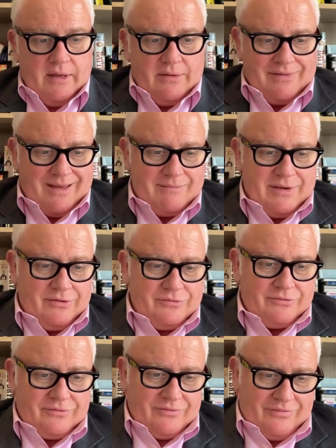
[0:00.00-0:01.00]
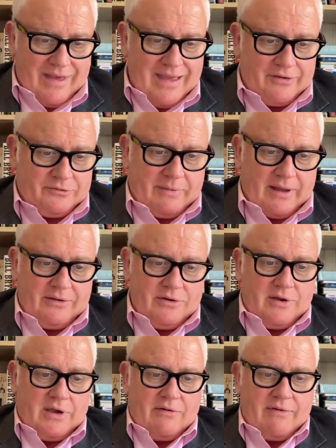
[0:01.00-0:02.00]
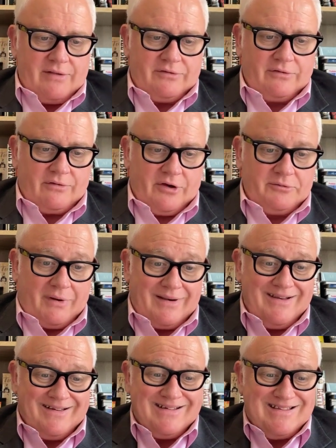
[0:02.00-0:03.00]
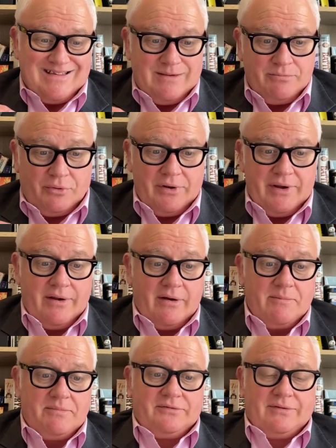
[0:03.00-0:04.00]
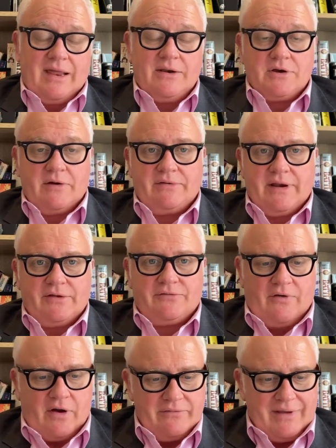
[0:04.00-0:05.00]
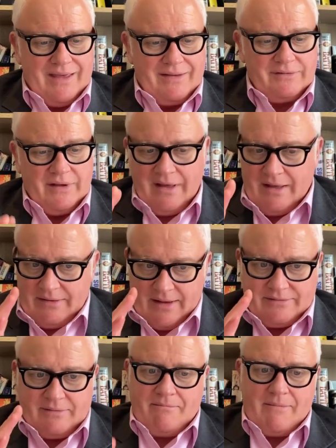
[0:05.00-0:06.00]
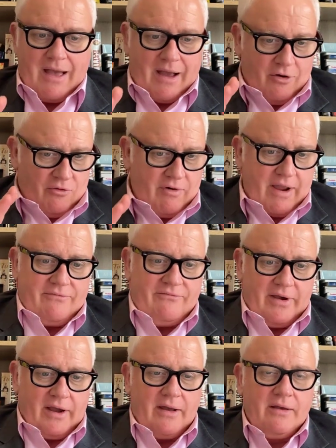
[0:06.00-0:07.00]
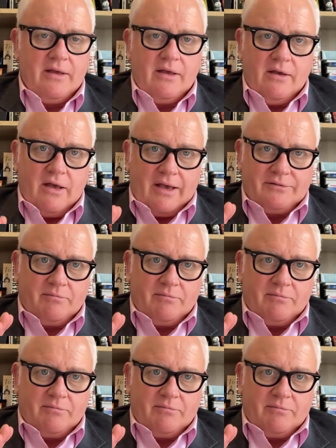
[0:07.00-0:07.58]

That means they expect UK rents to rise by 19.9% over the next five years. That's a, a great figure. As a